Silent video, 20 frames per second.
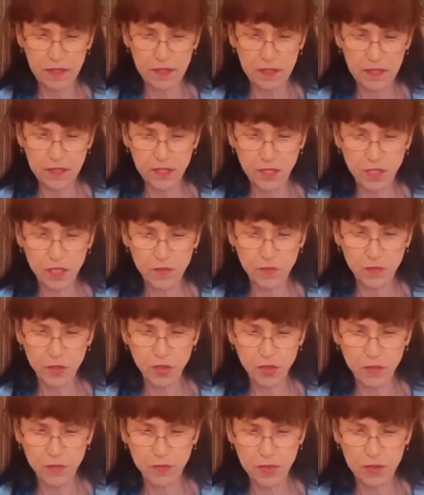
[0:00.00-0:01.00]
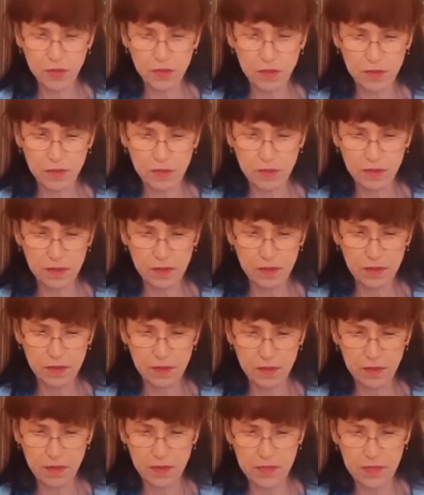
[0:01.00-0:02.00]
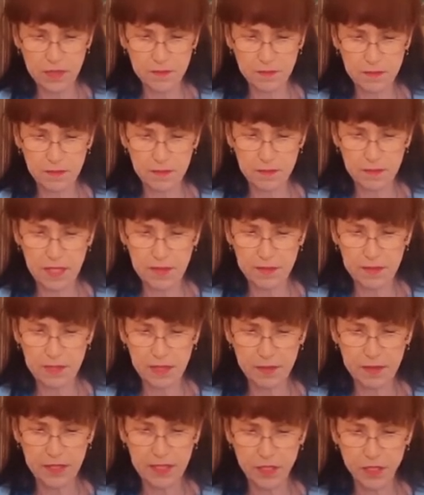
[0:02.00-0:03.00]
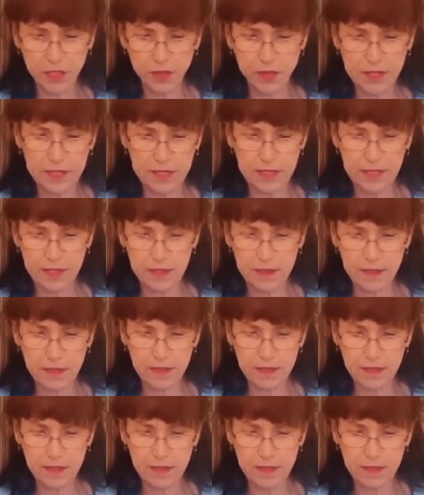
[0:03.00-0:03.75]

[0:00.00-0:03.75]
dark purple. That's, maybe it'll be interesting.